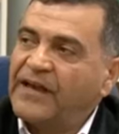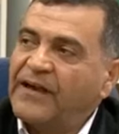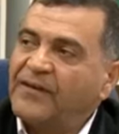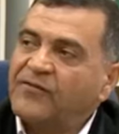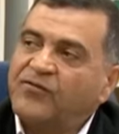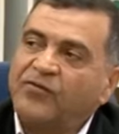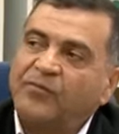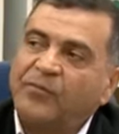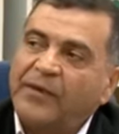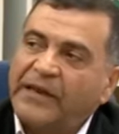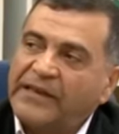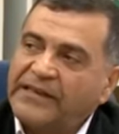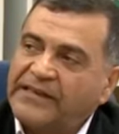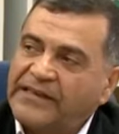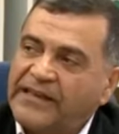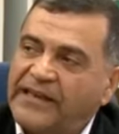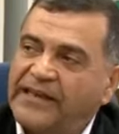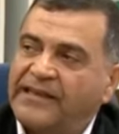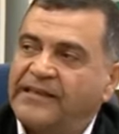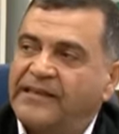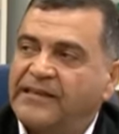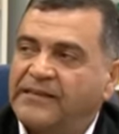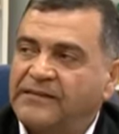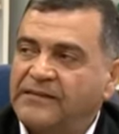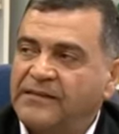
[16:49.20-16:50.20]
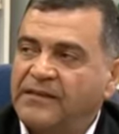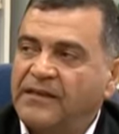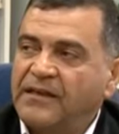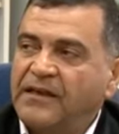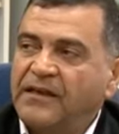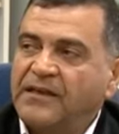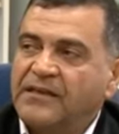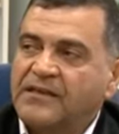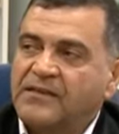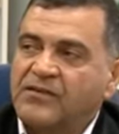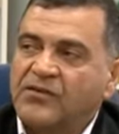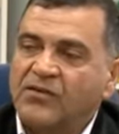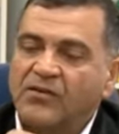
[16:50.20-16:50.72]
have to maintain it.
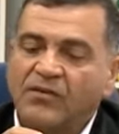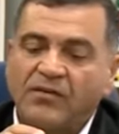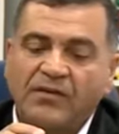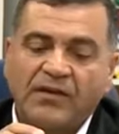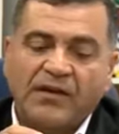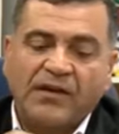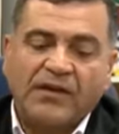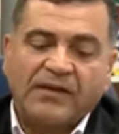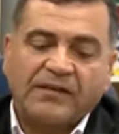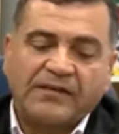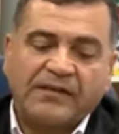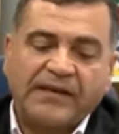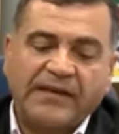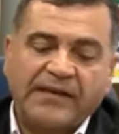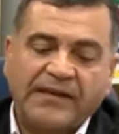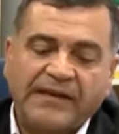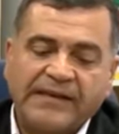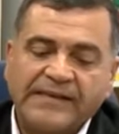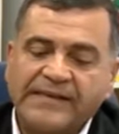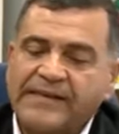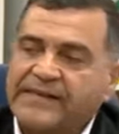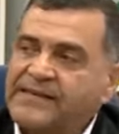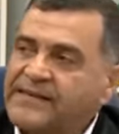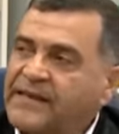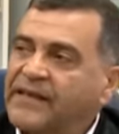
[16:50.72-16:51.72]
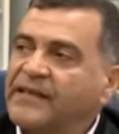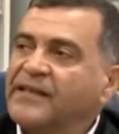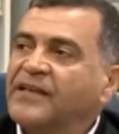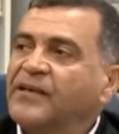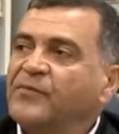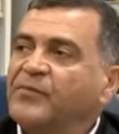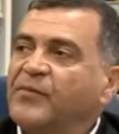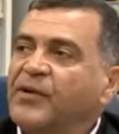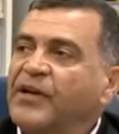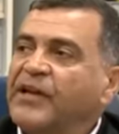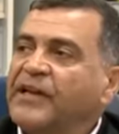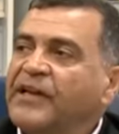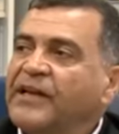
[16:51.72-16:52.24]
So there is a
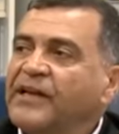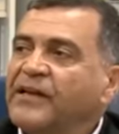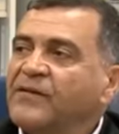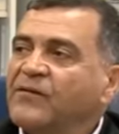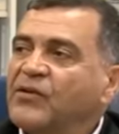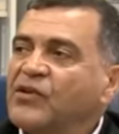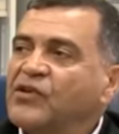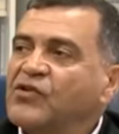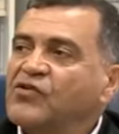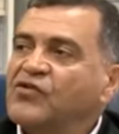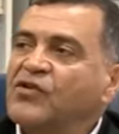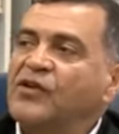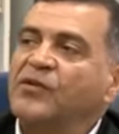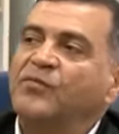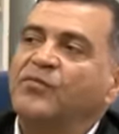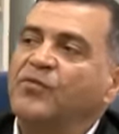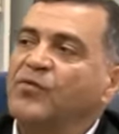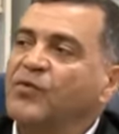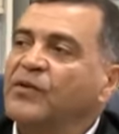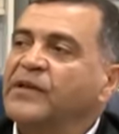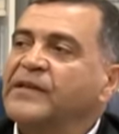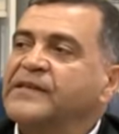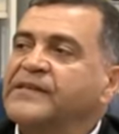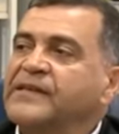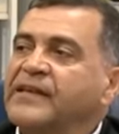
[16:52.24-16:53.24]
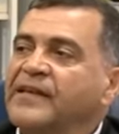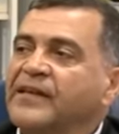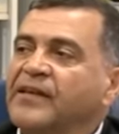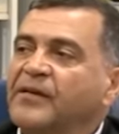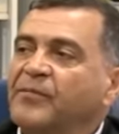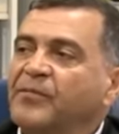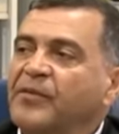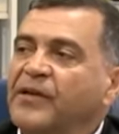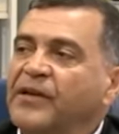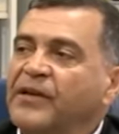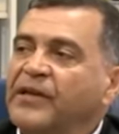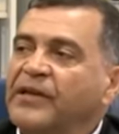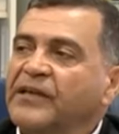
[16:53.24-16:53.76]
circuit breaker. We usually pull the
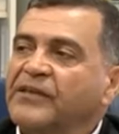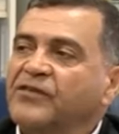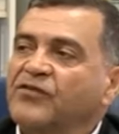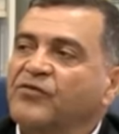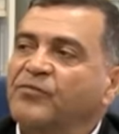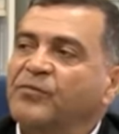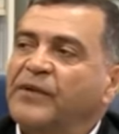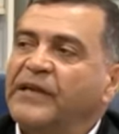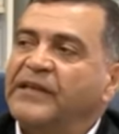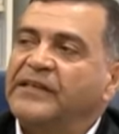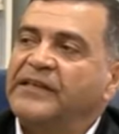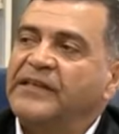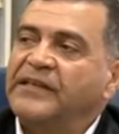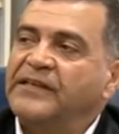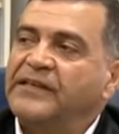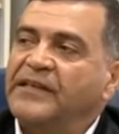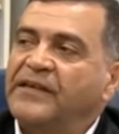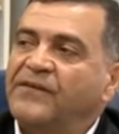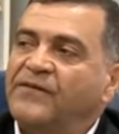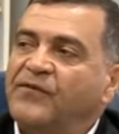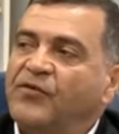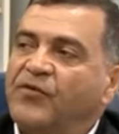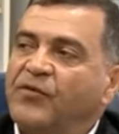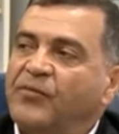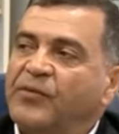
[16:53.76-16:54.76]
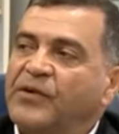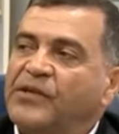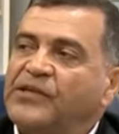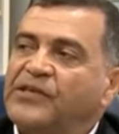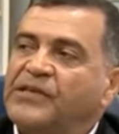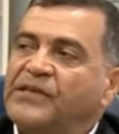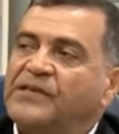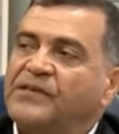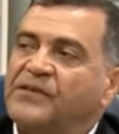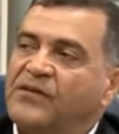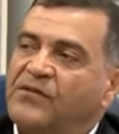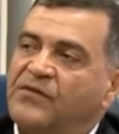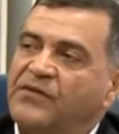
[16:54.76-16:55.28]
circuit breaker to maintain the
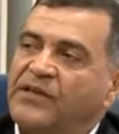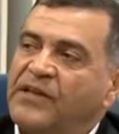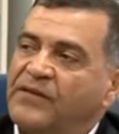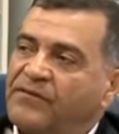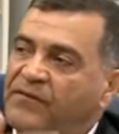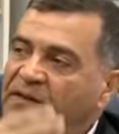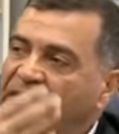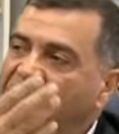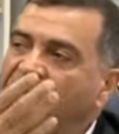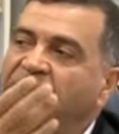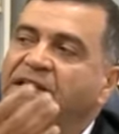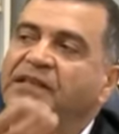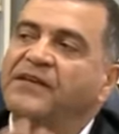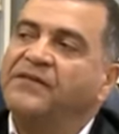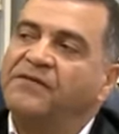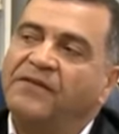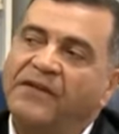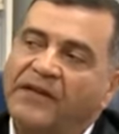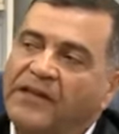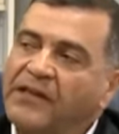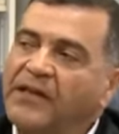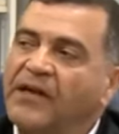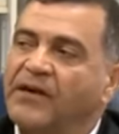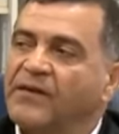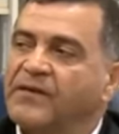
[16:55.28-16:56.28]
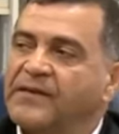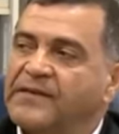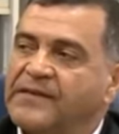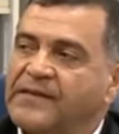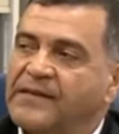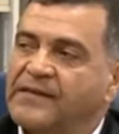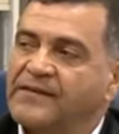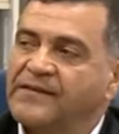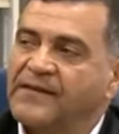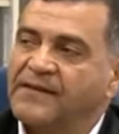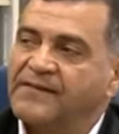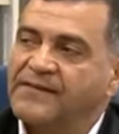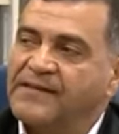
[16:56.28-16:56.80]
information so that we can defend
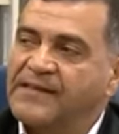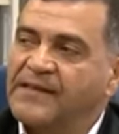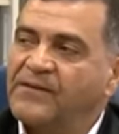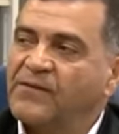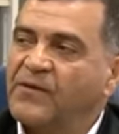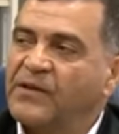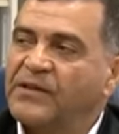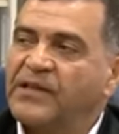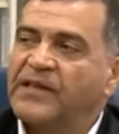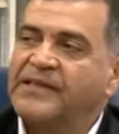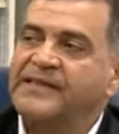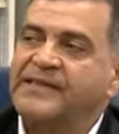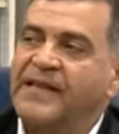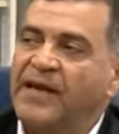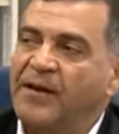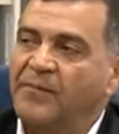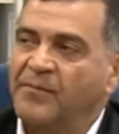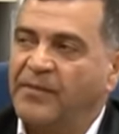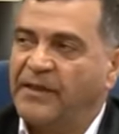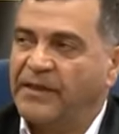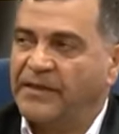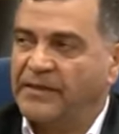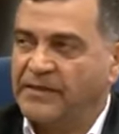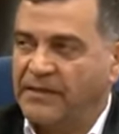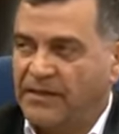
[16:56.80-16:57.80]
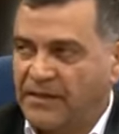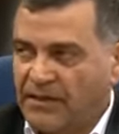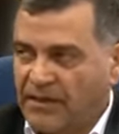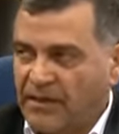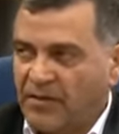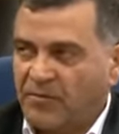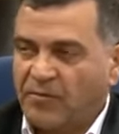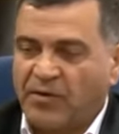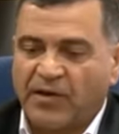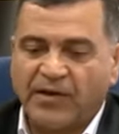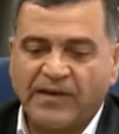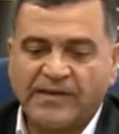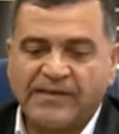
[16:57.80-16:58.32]
ourselves and say what has happened.
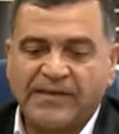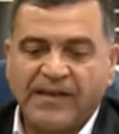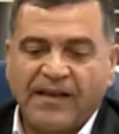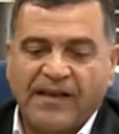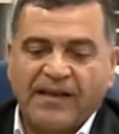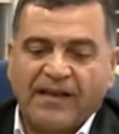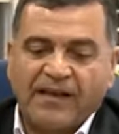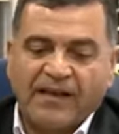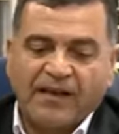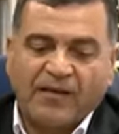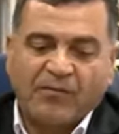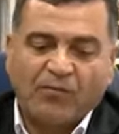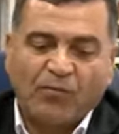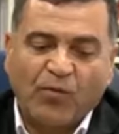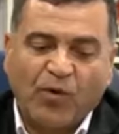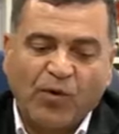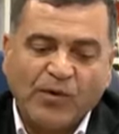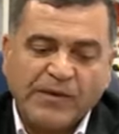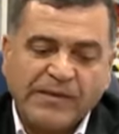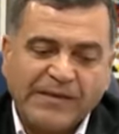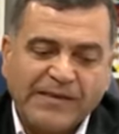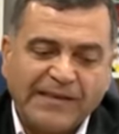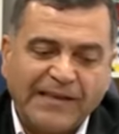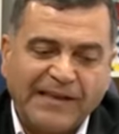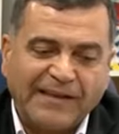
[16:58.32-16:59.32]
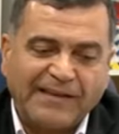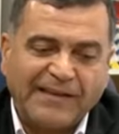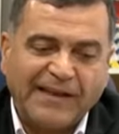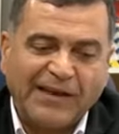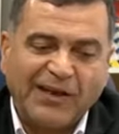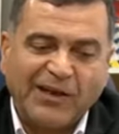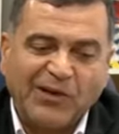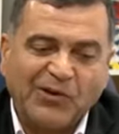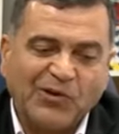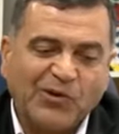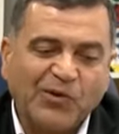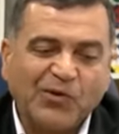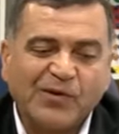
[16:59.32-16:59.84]
Because mostly they
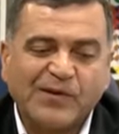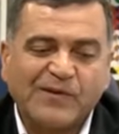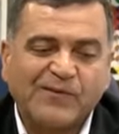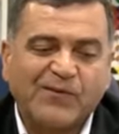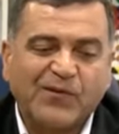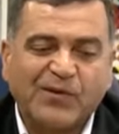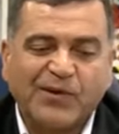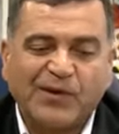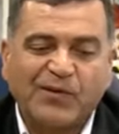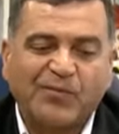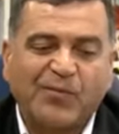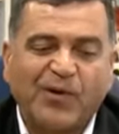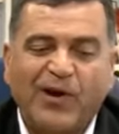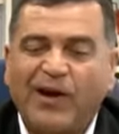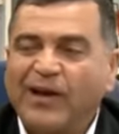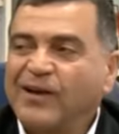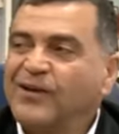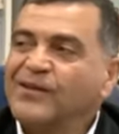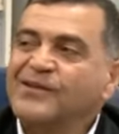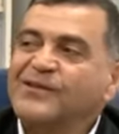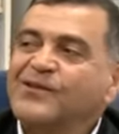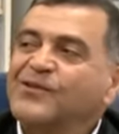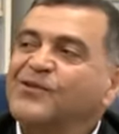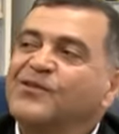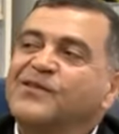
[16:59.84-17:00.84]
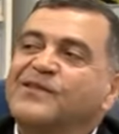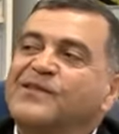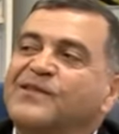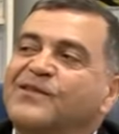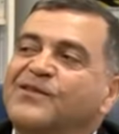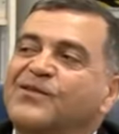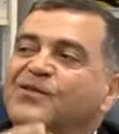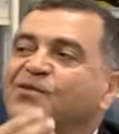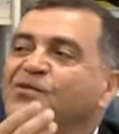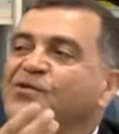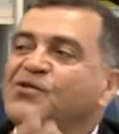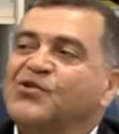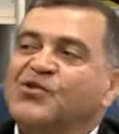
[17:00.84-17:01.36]
are used for the pilots
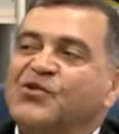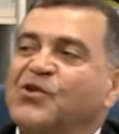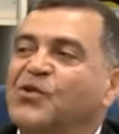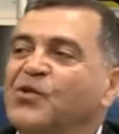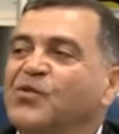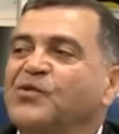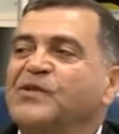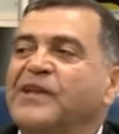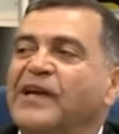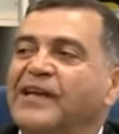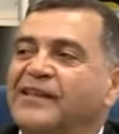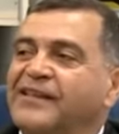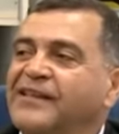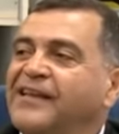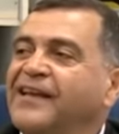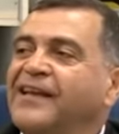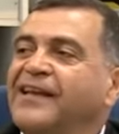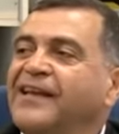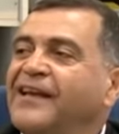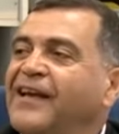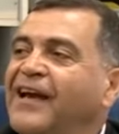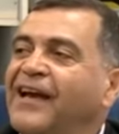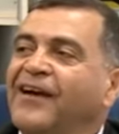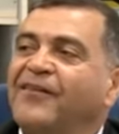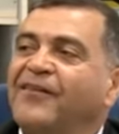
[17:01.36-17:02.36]
to show that they